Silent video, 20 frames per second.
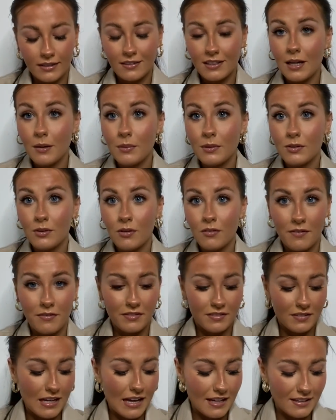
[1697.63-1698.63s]
time is of
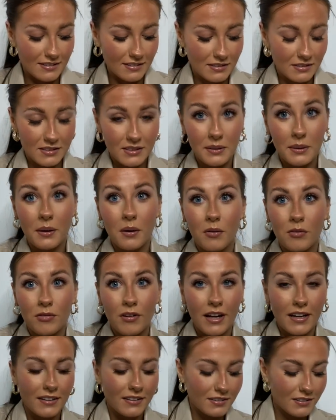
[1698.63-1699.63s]
essence here
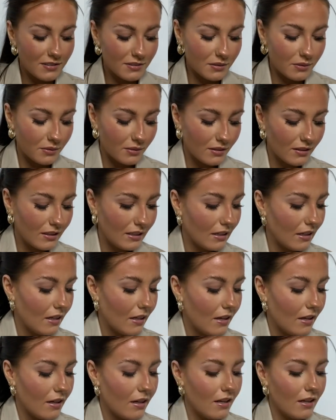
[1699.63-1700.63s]
right so
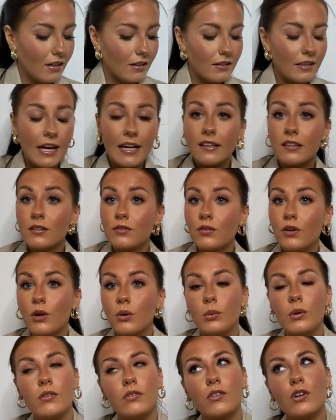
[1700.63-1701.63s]
next ball
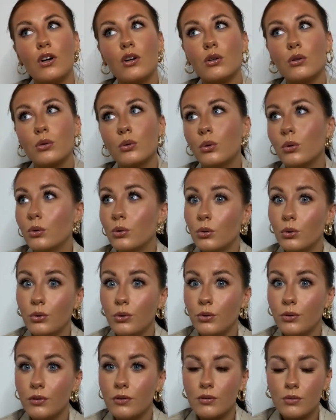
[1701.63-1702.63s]
we've got Cocoa
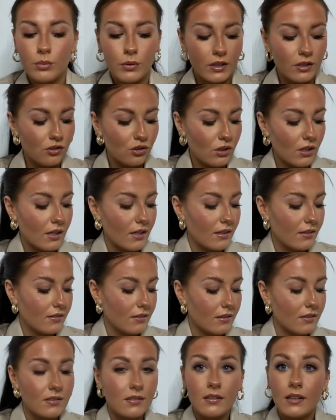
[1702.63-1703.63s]
Ooze which is
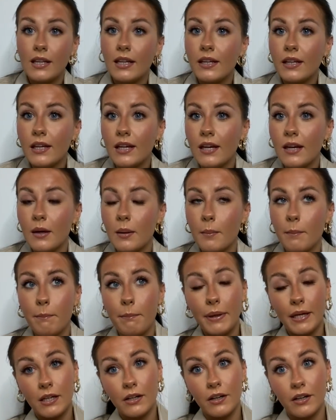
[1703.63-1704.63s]
a slightly
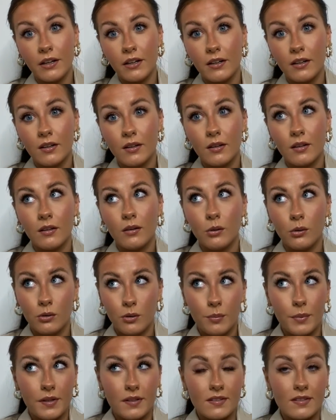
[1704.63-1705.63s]
bigger local
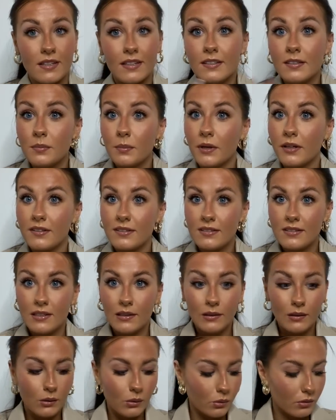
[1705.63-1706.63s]
business but it's
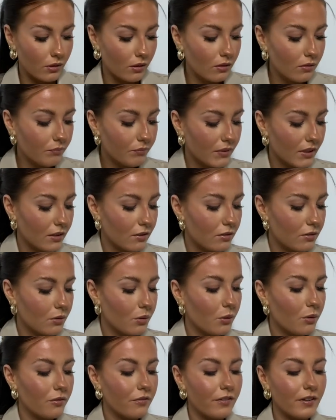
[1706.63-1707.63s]
still local
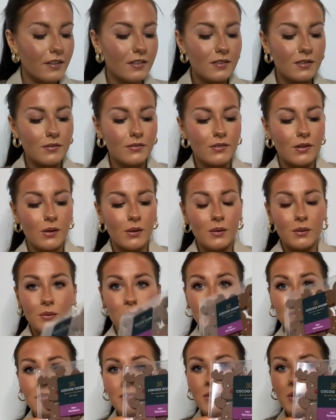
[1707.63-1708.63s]
so first of all
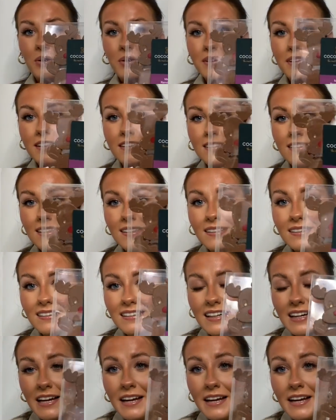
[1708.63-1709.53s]
we've got these little